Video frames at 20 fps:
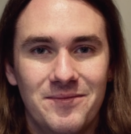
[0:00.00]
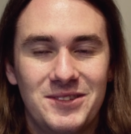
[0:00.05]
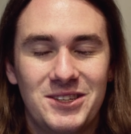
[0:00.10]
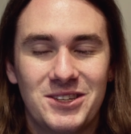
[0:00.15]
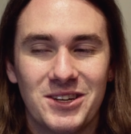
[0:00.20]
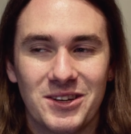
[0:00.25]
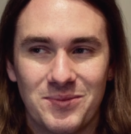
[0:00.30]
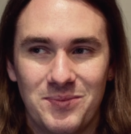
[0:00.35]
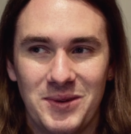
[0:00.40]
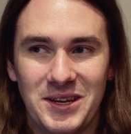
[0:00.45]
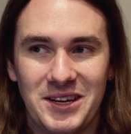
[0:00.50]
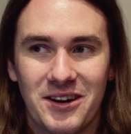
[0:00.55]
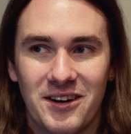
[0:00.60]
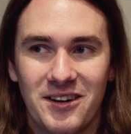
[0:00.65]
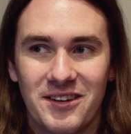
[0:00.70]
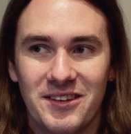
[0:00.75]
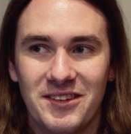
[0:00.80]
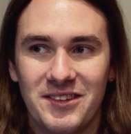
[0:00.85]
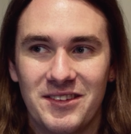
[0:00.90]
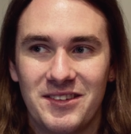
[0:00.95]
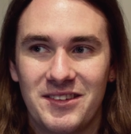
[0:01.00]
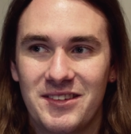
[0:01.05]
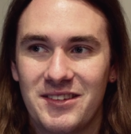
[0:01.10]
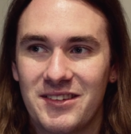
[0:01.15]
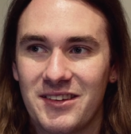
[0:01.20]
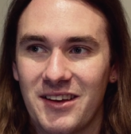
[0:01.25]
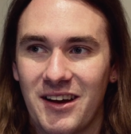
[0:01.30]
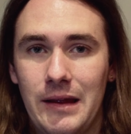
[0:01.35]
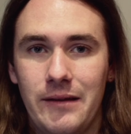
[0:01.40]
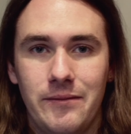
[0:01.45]
just
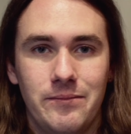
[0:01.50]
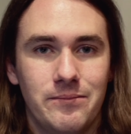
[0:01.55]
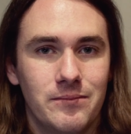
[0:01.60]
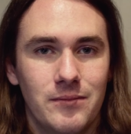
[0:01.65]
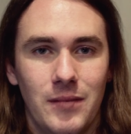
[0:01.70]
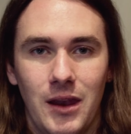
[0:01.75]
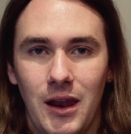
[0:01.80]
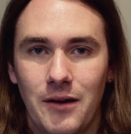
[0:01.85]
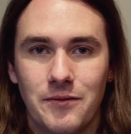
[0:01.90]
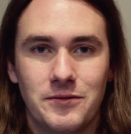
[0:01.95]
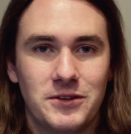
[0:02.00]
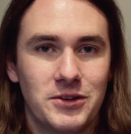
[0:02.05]
because I love